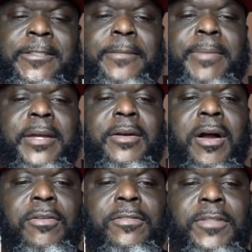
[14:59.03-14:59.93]
the better
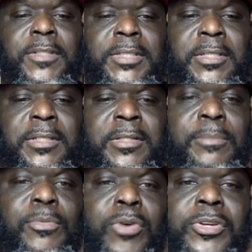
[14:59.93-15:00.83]
off,
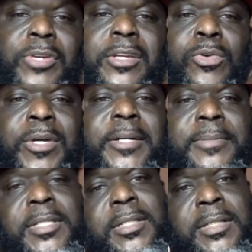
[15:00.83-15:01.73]
the more you are
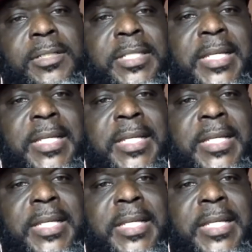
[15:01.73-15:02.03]
equipped